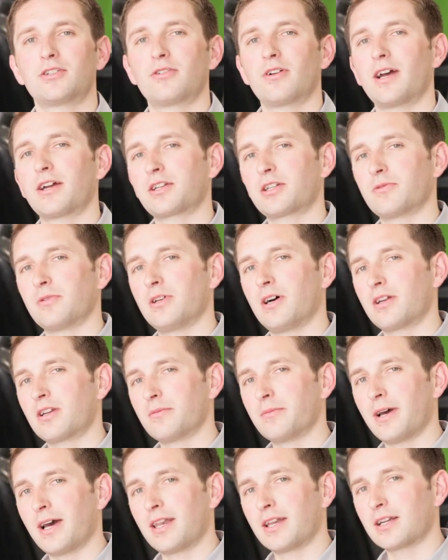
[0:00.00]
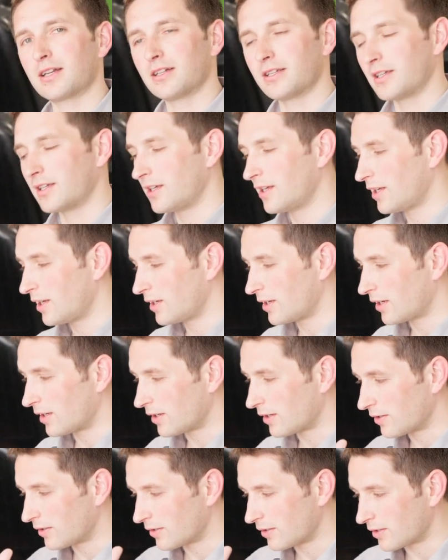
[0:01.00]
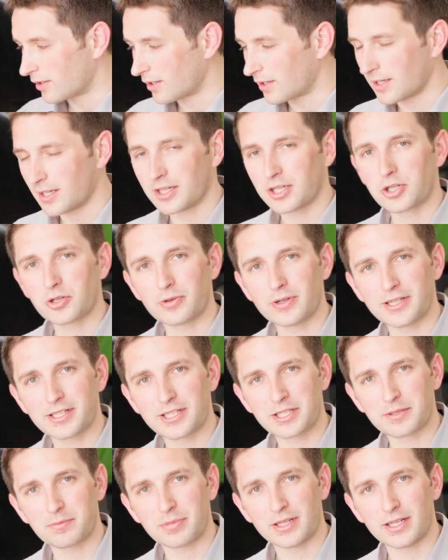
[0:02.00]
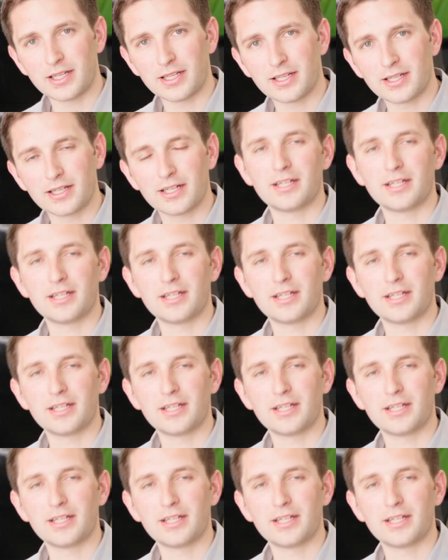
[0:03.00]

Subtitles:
the tractor will automatically increase speed